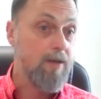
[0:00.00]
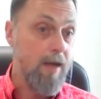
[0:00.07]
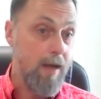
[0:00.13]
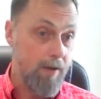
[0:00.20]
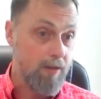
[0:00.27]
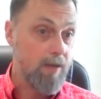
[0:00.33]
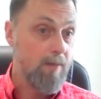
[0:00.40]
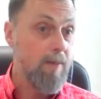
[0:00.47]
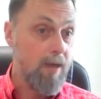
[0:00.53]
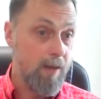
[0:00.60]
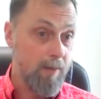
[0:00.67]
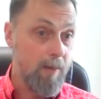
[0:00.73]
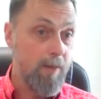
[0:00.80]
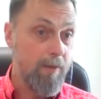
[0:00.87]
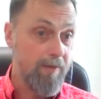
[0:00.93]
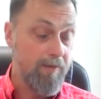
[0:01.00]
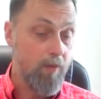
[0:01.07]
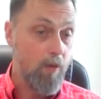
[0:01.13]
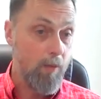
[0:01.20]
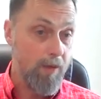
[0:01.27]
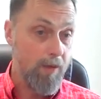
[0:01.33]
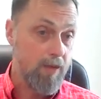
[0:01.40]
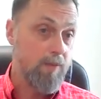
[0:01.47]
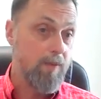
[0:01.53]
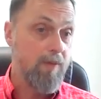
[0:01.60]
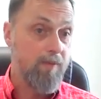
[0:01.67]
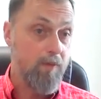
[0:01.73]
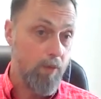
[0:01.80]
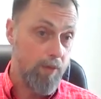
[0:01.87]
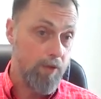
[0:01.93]
Now it's a minimum of 4 weeks
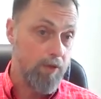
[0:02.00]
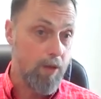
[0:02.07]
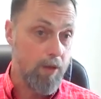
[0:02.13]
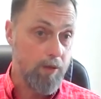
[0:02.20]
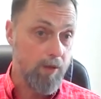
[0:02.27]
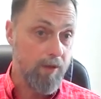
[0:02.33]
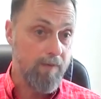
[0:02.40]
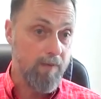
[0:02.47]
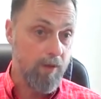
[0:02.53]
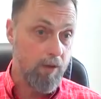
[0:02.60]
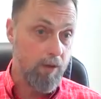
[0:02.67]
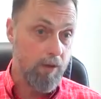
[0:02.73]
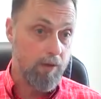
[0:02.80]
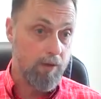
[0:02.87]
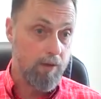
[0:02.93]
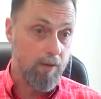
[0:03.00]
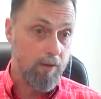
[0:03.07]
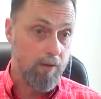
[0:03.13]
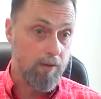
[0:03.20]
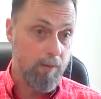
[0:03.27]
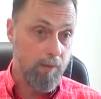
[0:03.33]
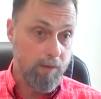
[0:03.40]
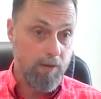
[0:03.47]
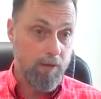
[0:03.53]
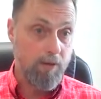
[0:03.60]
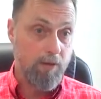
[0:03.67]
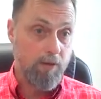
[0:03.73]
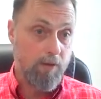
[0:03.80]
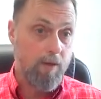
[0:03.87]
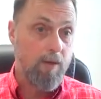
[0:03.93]
before the judge will even look at the
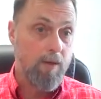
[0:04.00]
petition.